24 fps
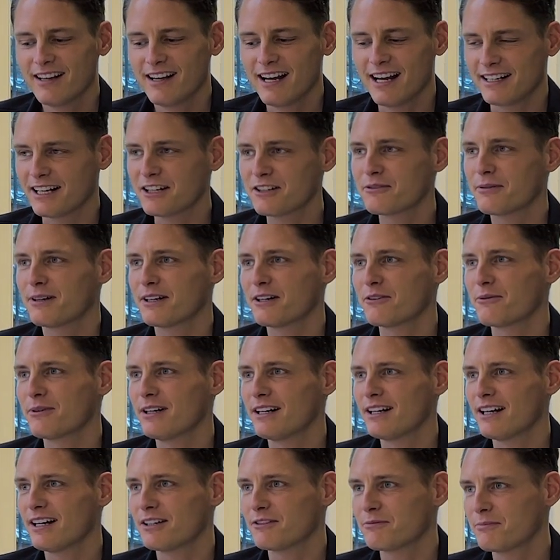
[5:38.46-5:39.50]
And that's when I
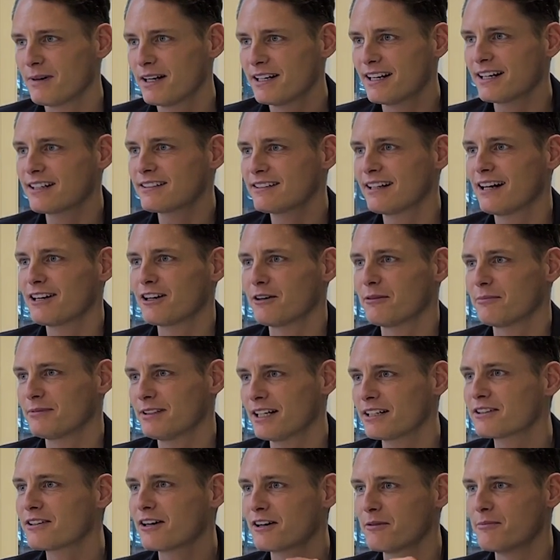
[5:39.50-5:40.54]
realized my next startup,
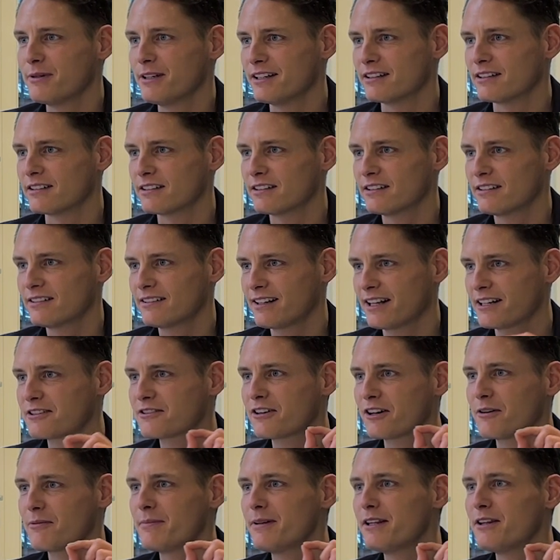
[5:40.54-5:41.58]
that's going to be it. That's
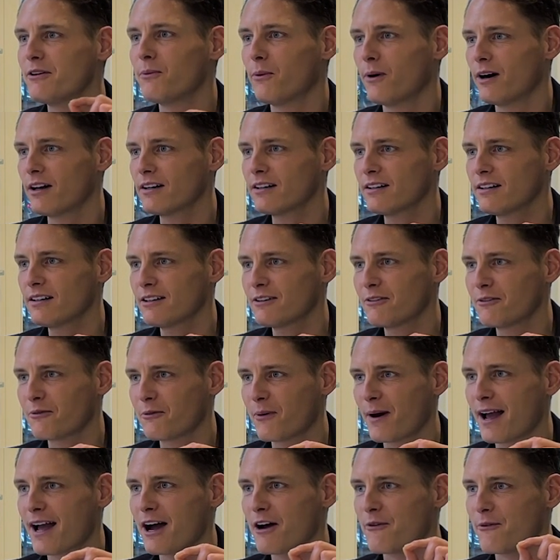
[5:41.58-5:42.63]
going to be the one
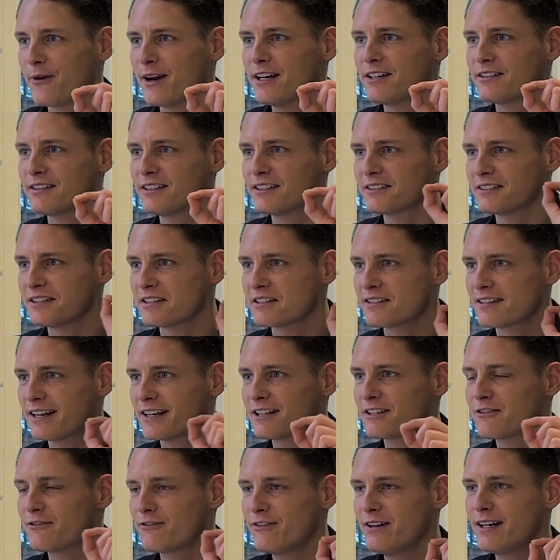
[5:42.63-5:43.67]
where I reach this
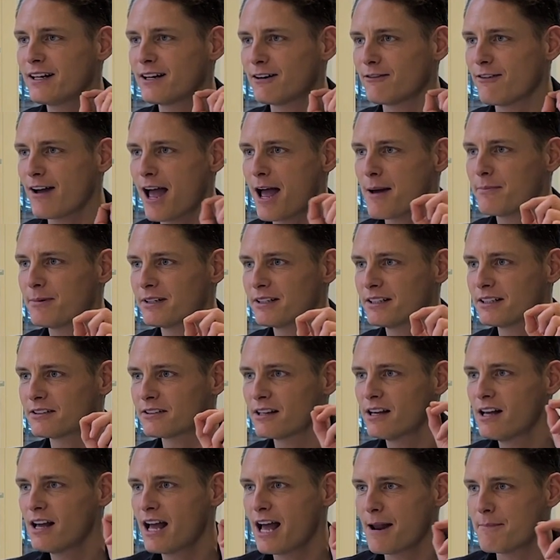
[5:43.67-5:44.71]
intense feeling of
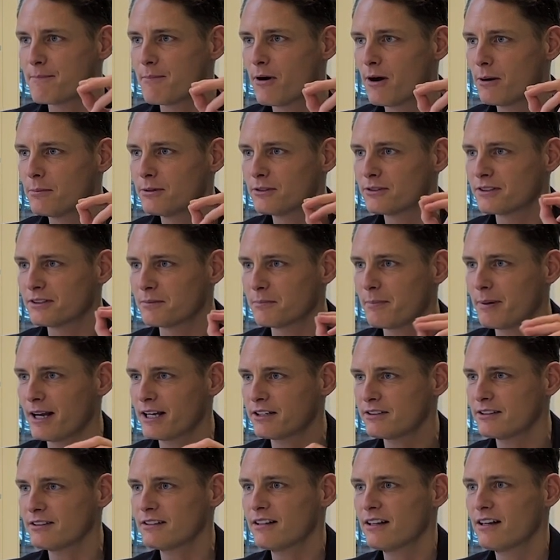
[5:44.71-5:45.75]
happiness and purpose and
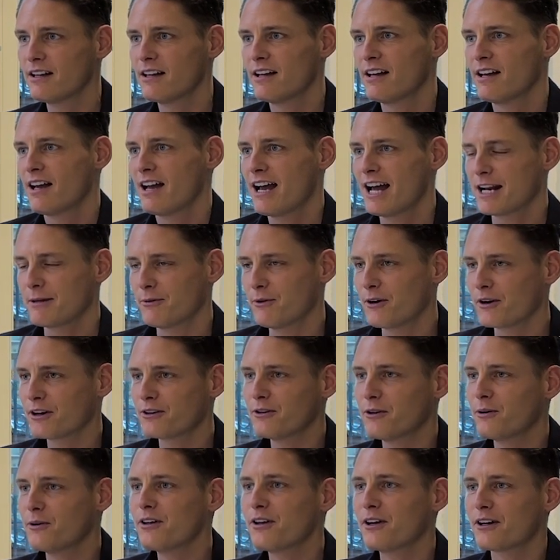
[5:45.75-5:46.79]
passion. Mm-hmm. And
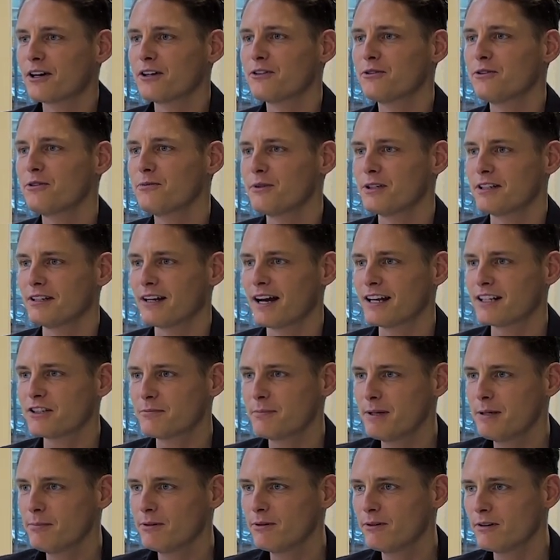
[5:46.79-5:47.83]
I'm only going to do it with nice
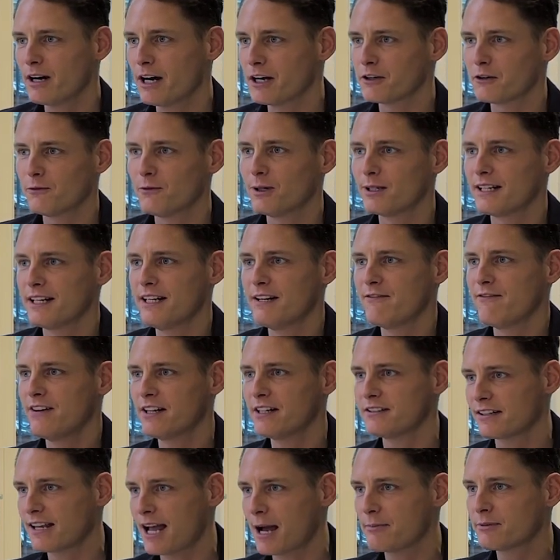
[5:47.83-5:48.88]
people. I don't want any
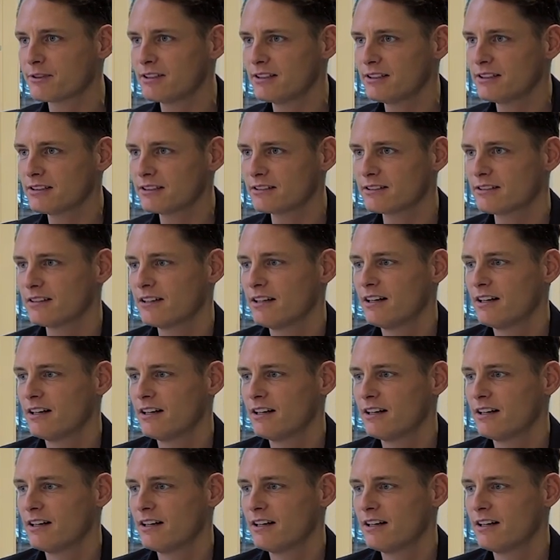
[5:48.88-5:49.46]
venture capitalists.